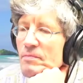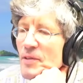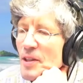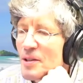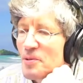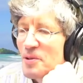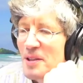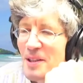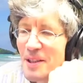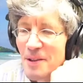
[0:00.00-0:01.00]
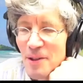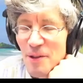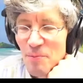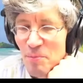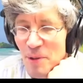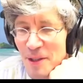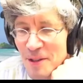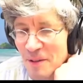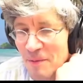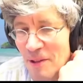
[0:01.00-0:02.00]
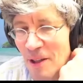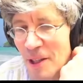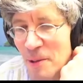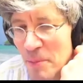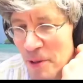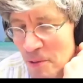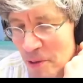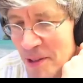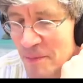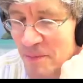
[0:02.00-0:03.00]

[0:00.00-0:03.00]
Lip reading: I don't think they can even pay the light bill, right?